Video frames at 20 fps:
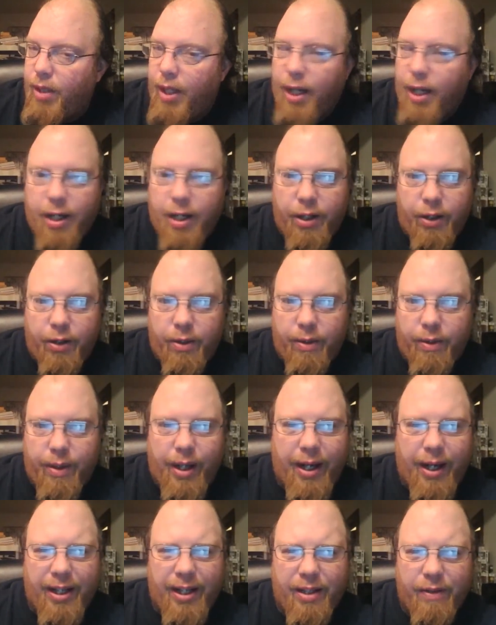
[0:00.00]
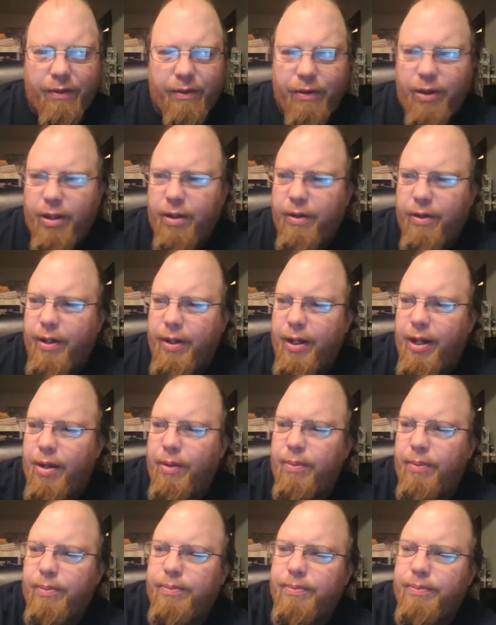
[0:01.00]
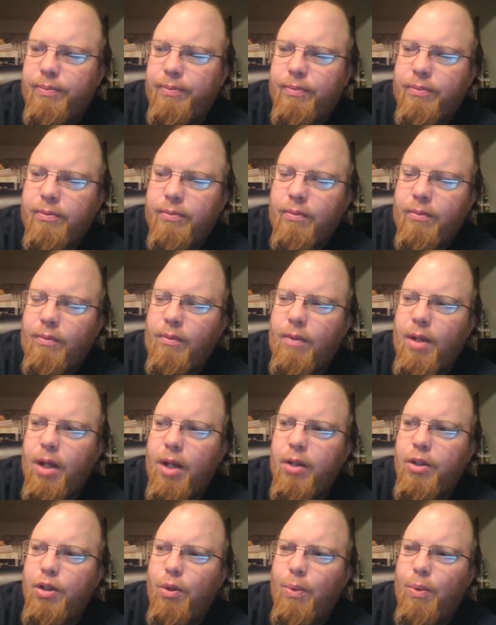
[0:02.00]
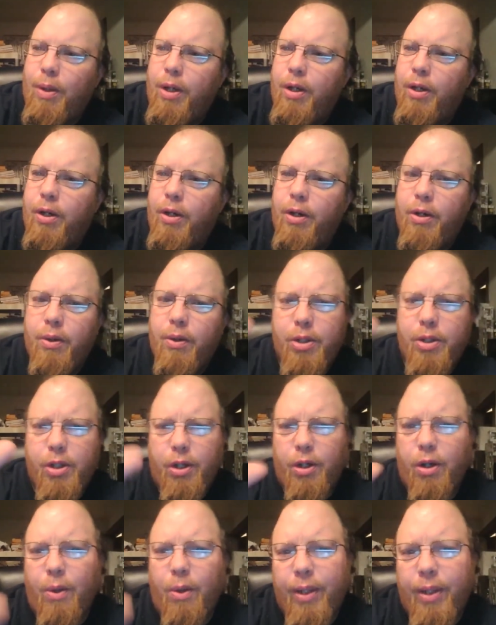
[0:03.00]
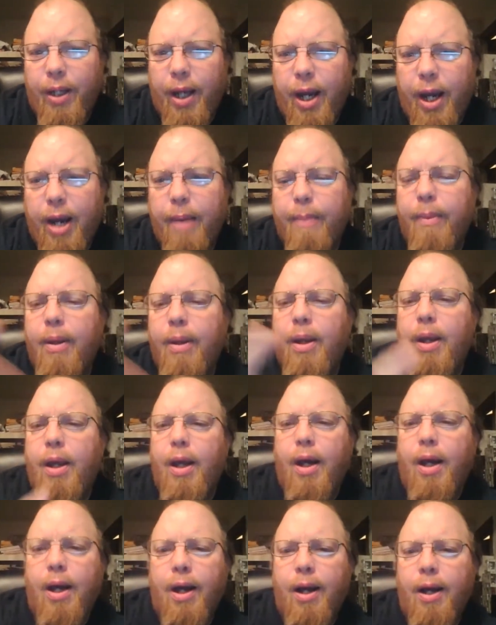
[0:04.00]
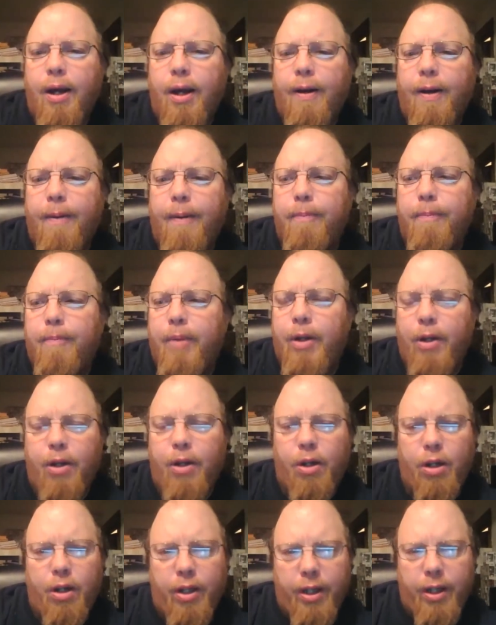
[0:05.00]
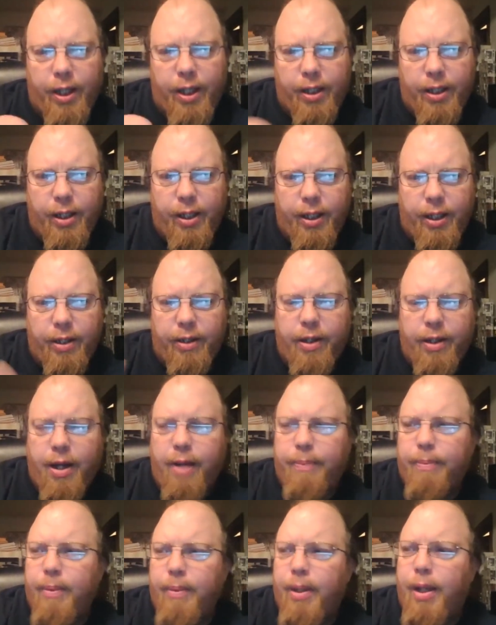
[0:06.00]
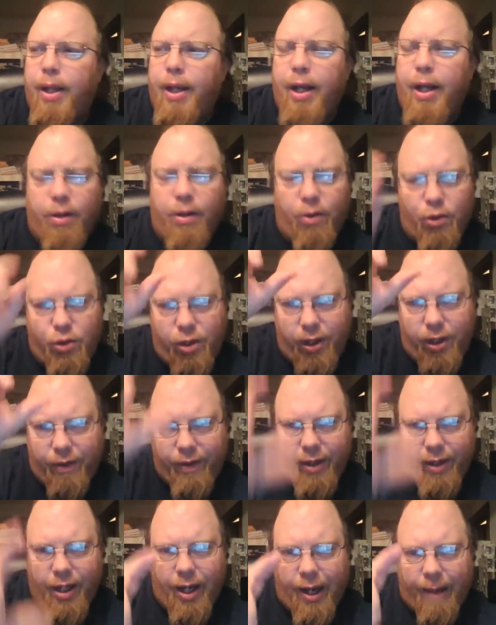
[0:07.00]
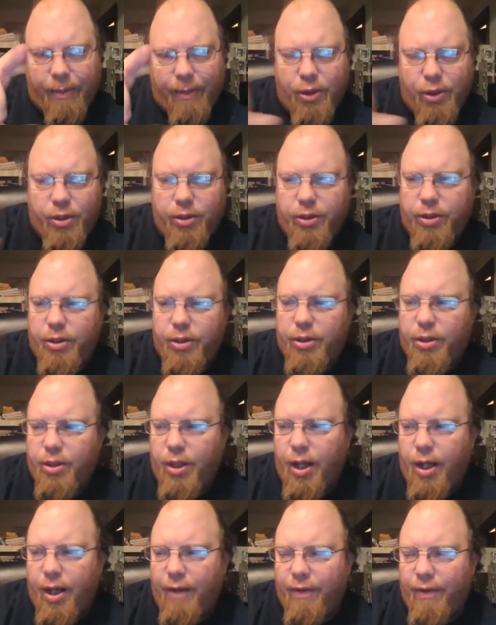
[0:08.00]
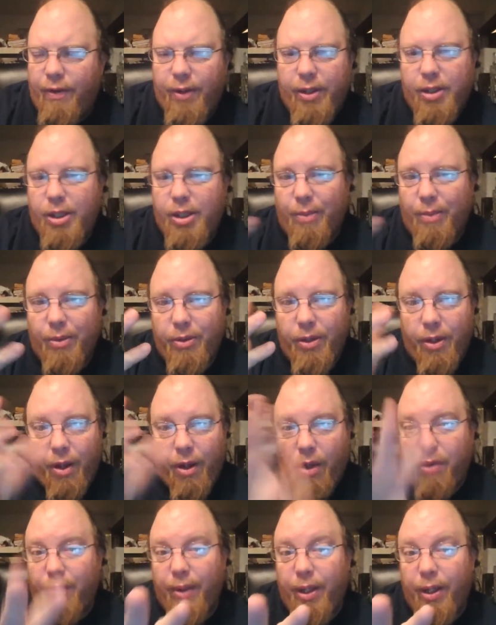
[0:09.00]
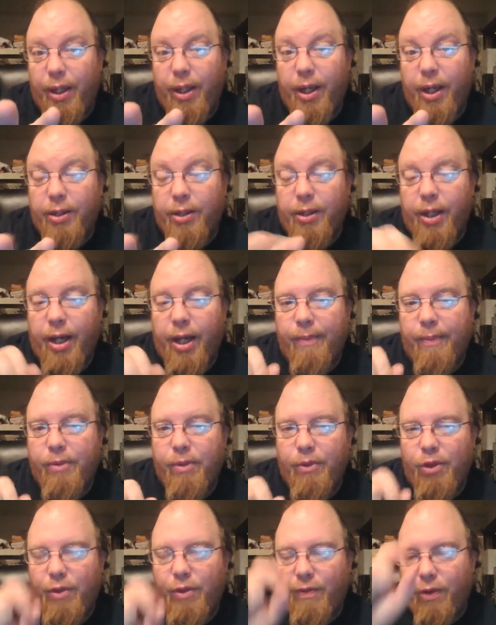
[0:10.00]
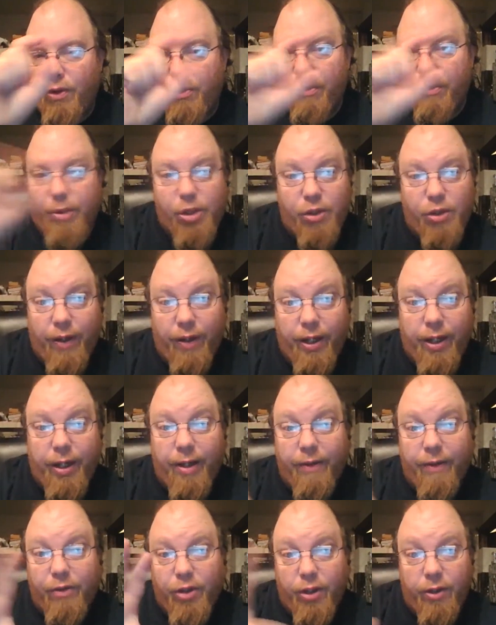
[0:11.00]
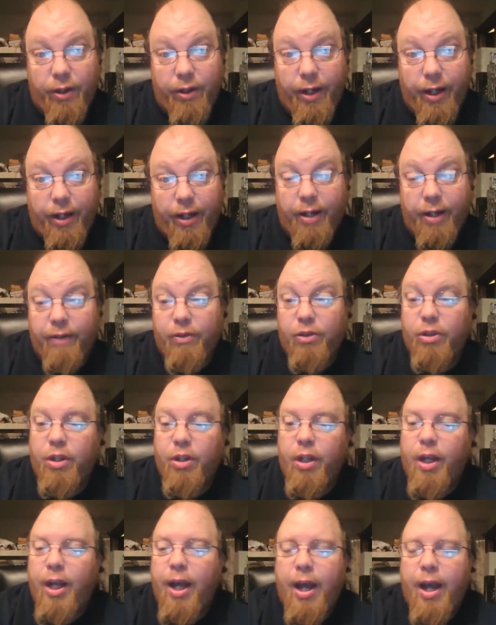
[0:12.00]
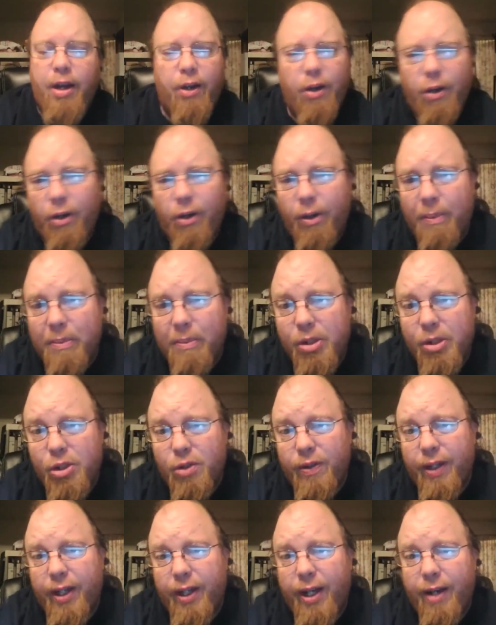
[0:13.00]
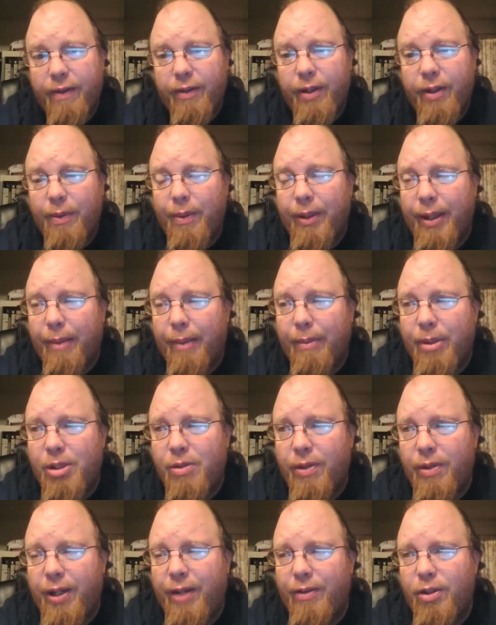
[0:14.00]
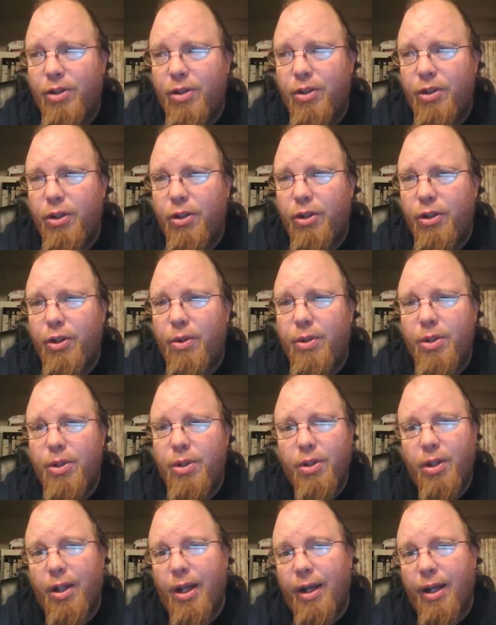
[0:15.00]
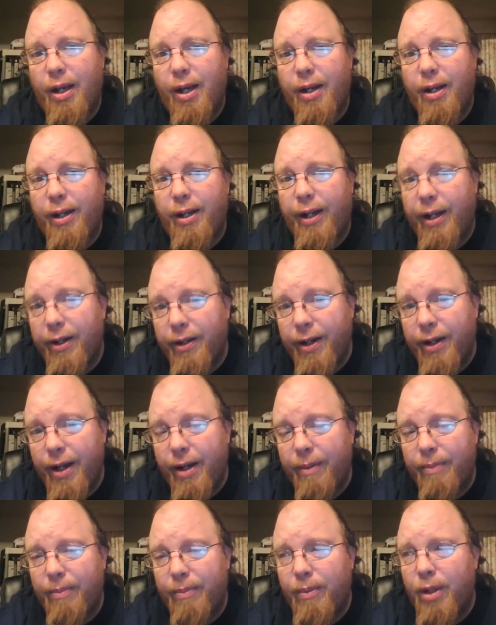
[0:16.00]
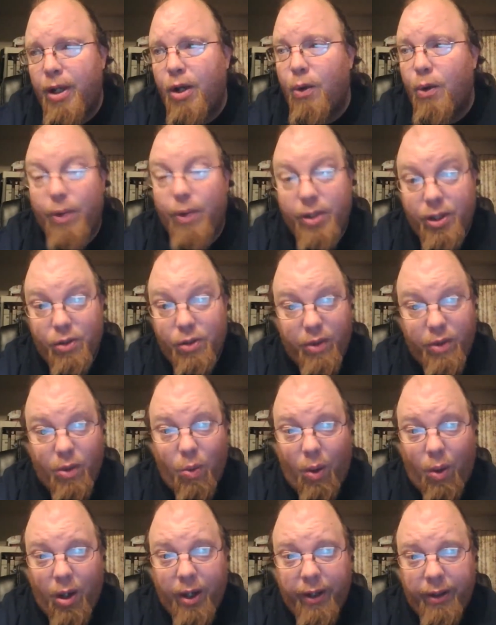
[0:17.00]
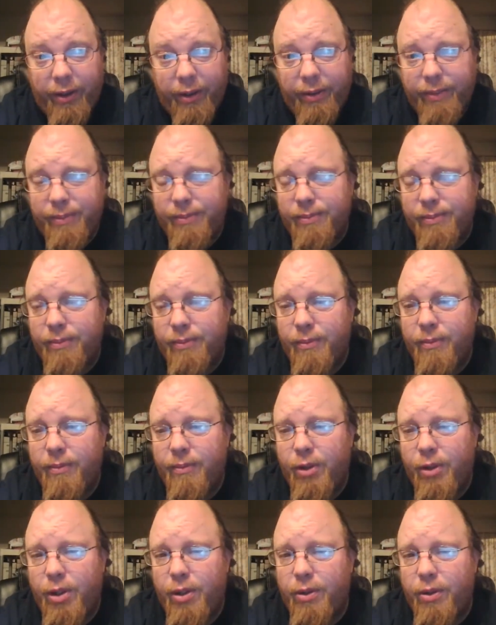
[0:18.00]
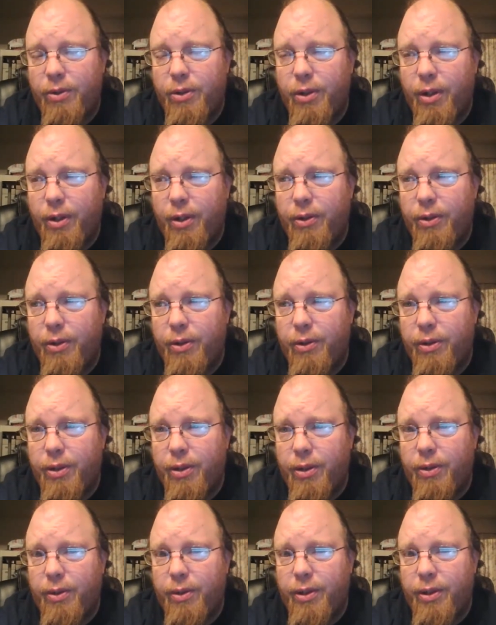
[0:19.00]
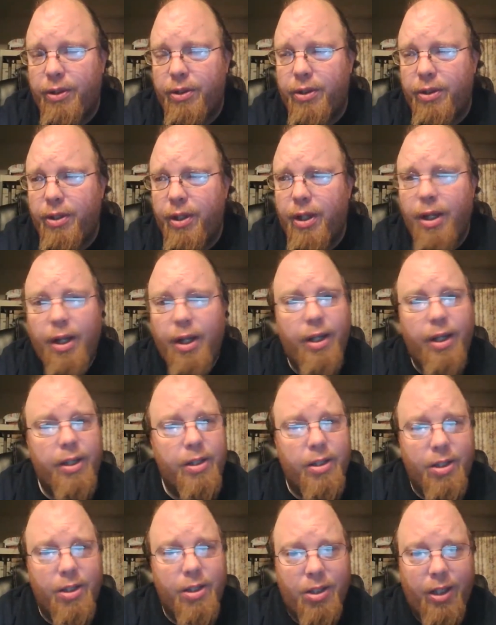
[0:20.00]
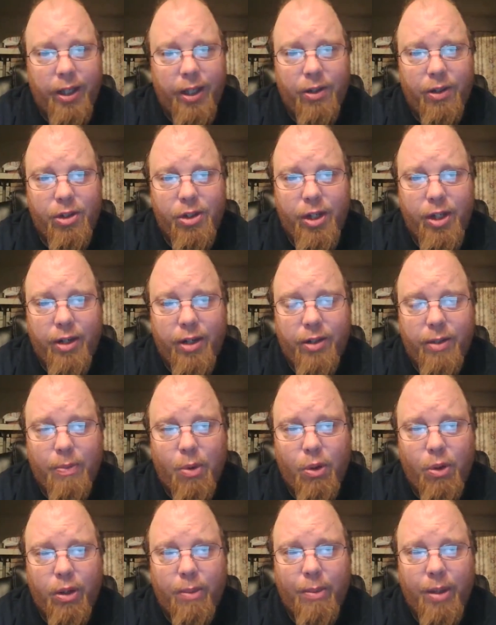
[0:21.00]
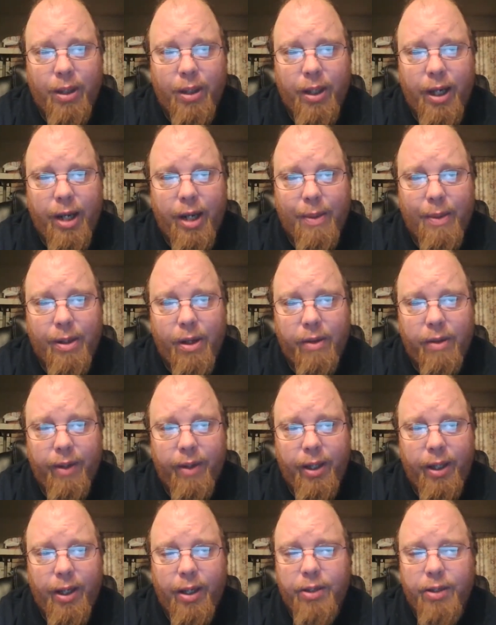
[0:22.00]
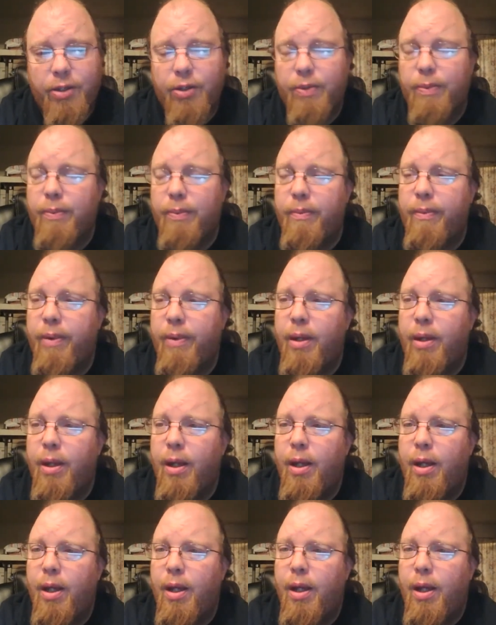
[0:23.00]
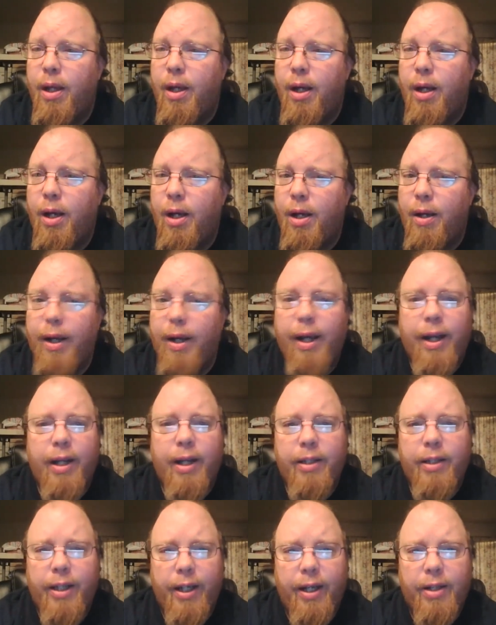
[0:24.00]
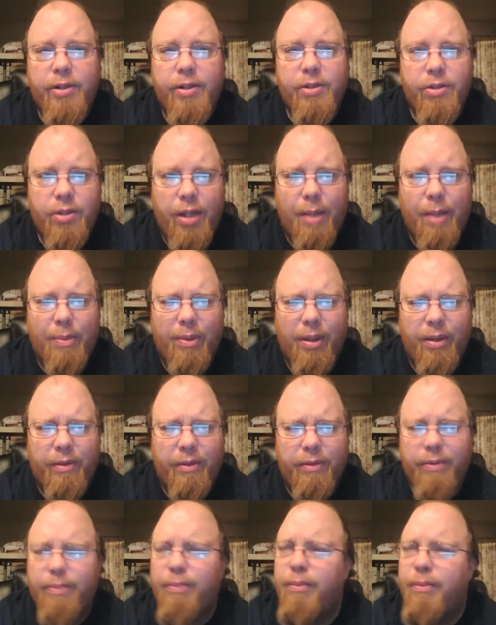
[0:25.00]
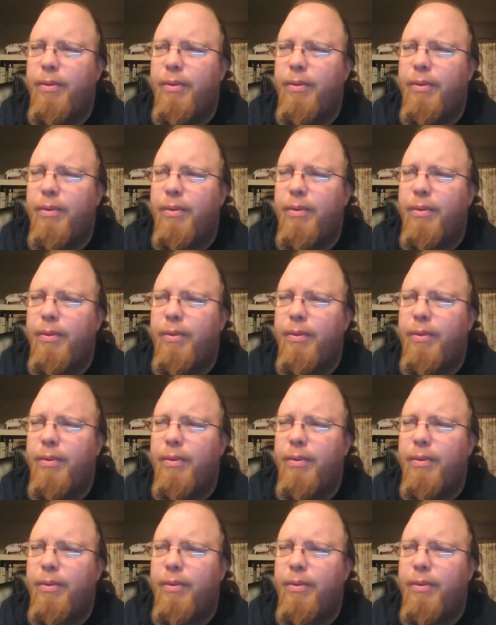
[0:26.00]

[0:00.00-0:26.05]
how to do it. I had to figure it out. And so what you're going to do is you're going to go in the game um, and you're going to connect to the internet. And it'll give you options uh, very similar to the 3DS games as far as mystery gifts, internet gifts. And you're going to go to mystery gift. And what that mystery gift is going to do is it's going to log on to the internet, which is required to do so to, to do this, just like your standard Pokemon game on the 3DS uh, and DS, I believe.